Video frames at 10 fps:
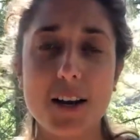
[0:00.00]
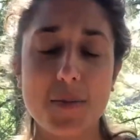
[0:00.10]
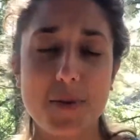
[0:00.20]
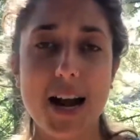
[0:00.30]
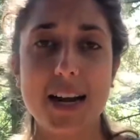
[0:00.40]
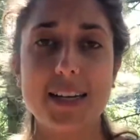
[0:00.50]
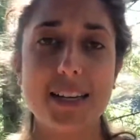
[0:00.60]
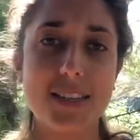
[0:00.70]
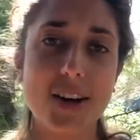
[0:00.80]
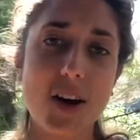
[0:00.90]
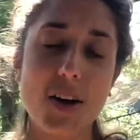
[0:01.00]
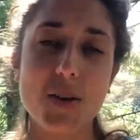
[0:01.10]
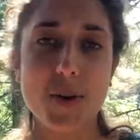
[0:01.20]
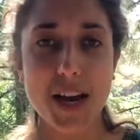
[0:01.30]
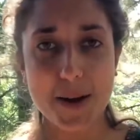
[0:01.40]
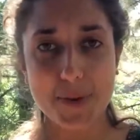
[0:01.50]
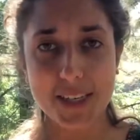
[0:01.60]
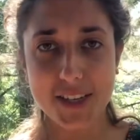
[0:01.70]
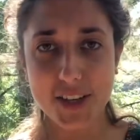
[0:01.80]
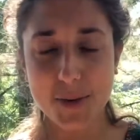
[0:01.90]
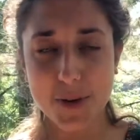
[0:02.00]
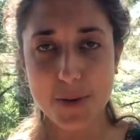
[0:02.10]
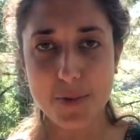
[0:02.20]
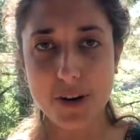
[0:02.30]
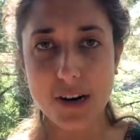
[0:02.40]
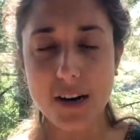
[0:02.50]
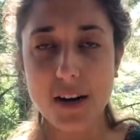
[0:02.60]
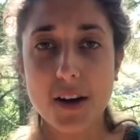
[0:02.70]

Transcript: and practice all the way up until Yom Kippur.